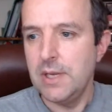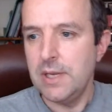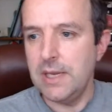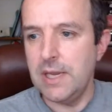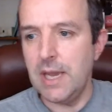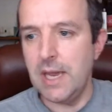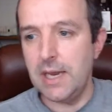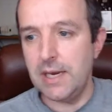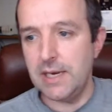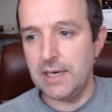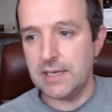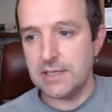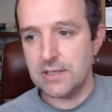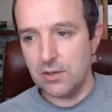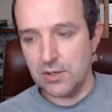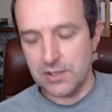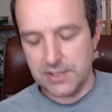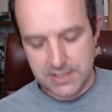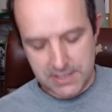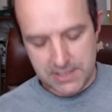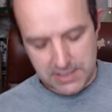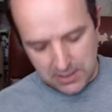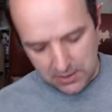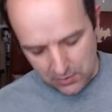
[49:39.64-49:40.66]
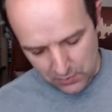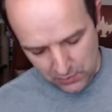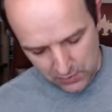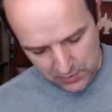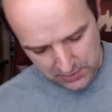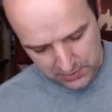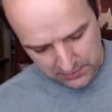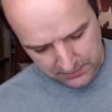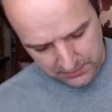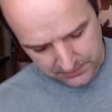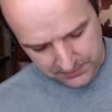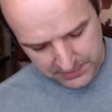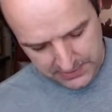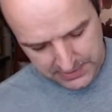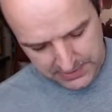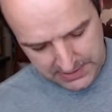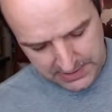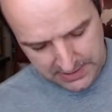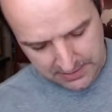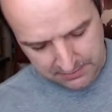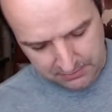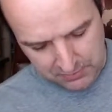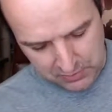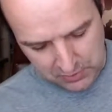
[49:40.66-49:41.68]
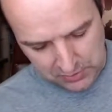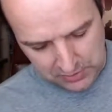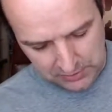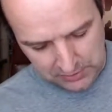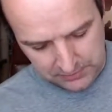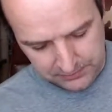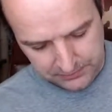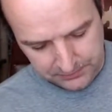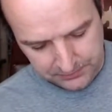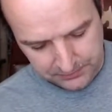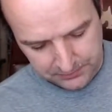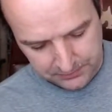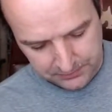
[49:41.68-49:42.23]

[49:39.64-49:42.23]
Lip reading: Yeah, there's not a sold same model.